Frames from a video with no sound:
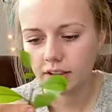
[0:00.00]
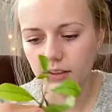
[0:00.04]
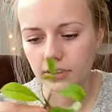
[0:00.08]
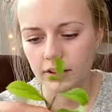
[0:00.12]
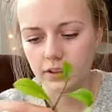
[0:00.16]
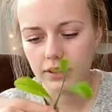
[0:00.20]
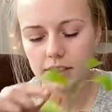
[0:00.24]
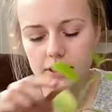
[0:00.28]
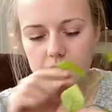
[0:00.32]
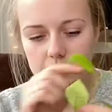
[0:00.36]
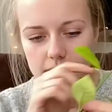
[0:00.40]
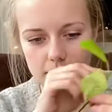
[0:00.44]

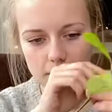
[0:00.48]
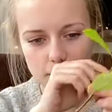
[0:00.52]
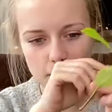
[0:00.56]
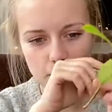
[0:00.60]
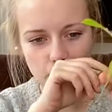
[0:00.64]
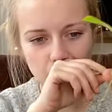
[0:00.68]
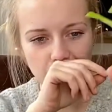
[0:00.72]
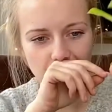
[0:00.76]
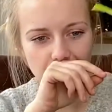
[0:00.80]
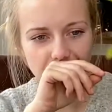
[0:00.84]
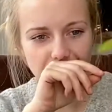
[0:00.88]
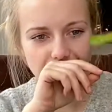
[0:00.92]
this is the
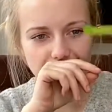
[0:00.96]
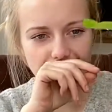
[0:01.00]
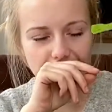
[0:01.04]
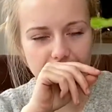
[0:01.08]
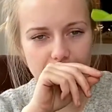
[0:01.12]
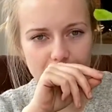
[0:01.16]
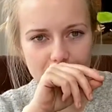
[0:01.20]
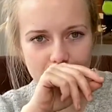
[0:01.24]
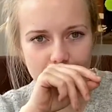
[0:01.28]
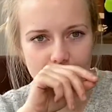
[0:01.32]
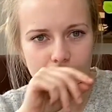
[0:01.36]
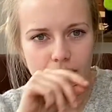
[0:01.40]
one that
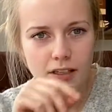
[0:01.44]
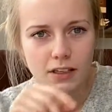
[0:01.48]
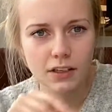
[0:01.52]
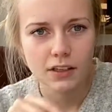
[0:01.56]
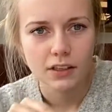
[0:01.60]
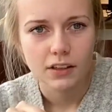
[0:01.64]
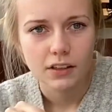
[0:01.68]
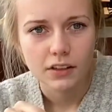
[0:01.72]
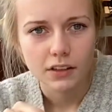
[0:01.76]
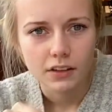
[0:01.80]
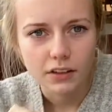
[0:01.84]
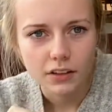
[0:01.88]
has
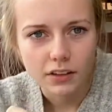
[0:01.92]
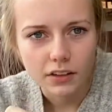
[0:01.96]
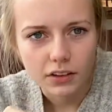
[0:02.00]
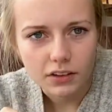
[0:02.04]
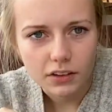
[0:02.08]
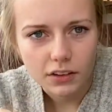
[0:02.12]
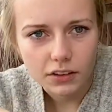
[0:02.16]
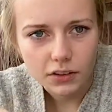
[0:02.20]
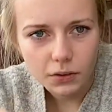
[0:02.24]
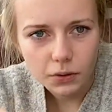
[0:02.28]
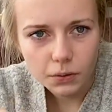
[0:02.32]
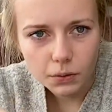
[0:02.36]
the
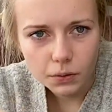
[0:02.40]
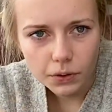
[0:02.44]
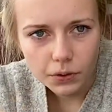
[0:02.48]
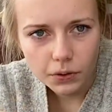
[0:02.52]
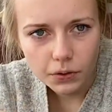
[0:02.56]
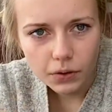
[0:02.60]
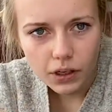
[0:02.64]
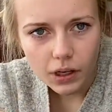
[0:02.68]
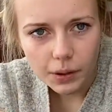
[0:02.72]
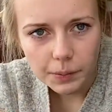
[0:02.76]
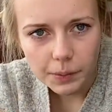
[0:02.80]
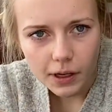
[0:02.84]
little
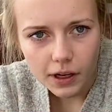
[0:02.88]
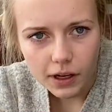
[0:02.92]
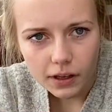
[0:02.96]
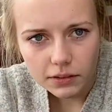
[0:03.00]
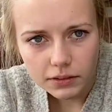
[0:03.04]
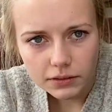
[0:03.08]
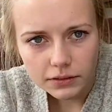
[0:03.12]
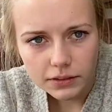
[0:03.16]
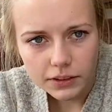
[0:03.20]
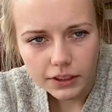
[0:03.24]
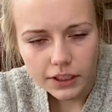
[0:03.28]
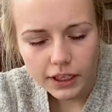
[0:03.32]
root coming
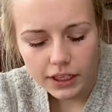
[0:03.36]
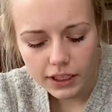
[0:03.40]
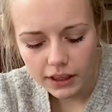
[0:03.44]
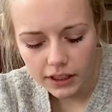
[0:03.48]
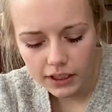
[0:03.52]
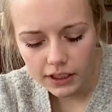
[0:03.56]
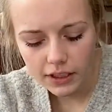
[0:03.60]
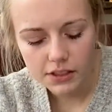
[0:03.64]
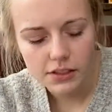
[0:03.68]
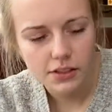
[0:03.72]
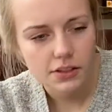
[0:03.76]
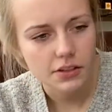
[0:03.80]
off of it right
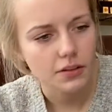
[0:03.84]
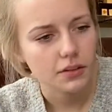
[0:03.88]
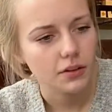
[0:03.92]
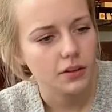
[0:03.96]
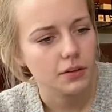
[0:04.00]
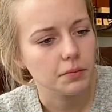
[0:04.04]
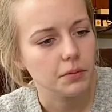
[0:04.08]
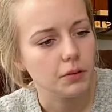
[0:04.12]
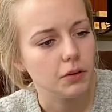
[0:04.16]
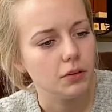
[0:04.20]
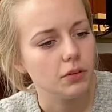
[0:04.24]
there. So I'm